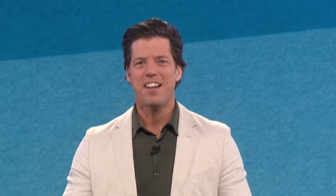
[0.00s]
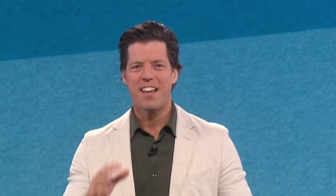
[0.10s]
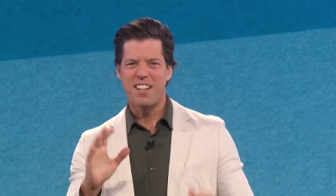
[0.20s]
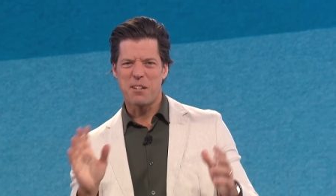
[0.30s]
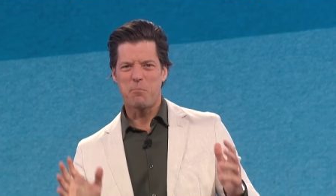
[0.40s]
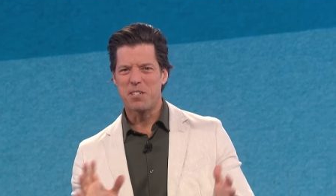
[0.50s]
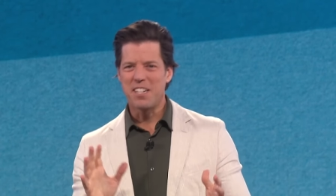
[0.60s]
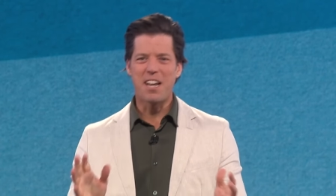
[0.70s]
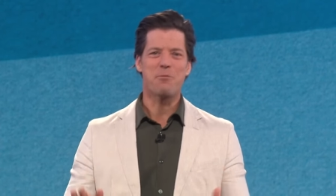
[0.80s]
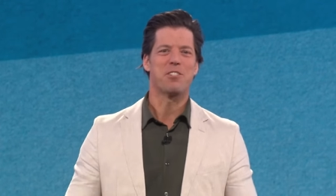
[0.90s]
and like
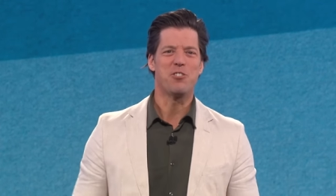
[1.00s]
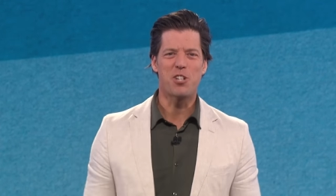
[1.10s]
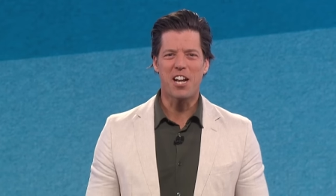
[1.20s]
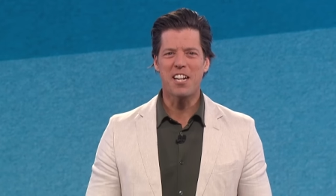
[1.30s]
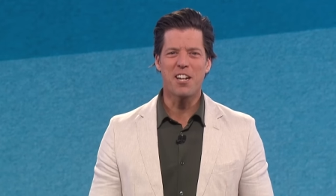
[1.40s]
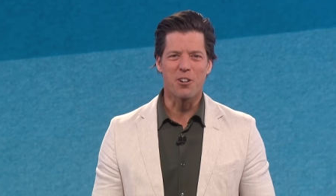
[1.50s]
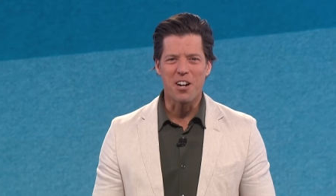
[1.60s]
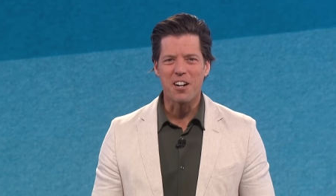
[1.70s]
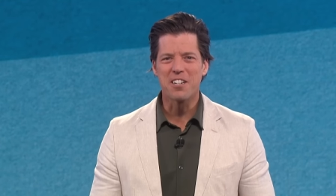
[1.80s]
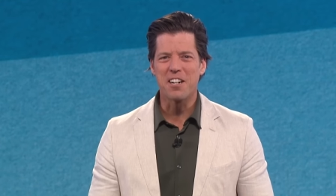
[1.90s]
pretend I was in China or
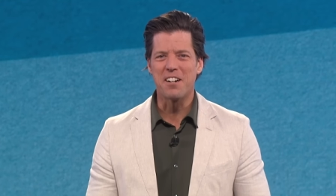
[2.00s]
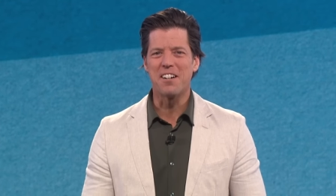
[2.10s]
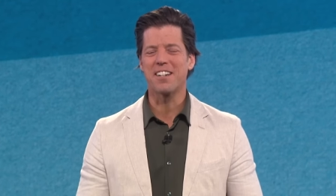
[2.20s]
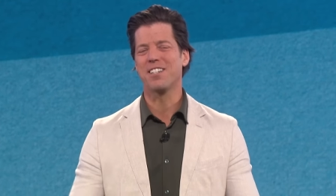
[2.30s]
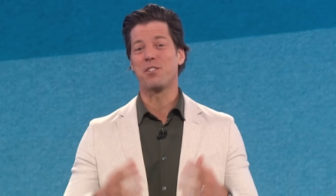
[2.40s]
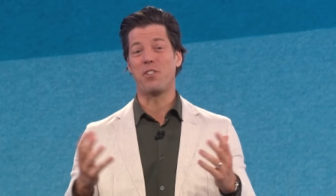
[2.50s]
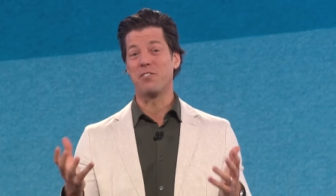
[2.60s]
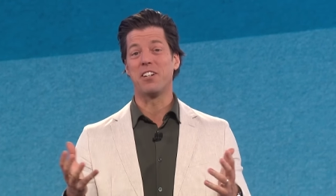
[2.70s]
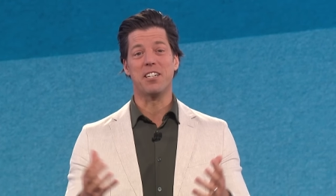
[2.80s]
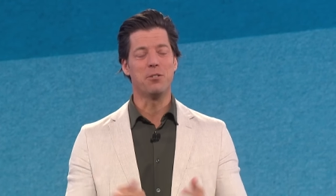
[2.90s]
Hong Kong, and it just
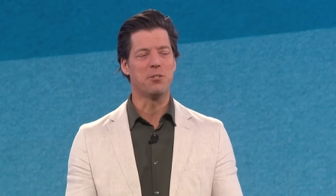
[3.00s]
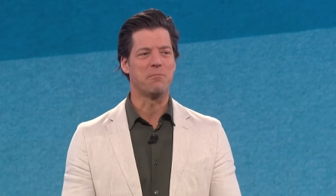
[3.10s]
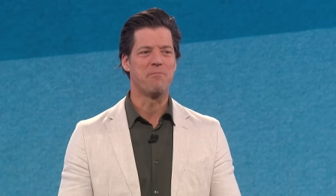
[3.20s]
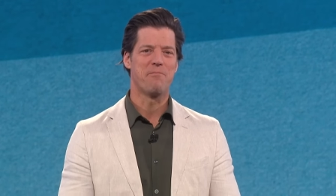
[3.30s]
felt very cool.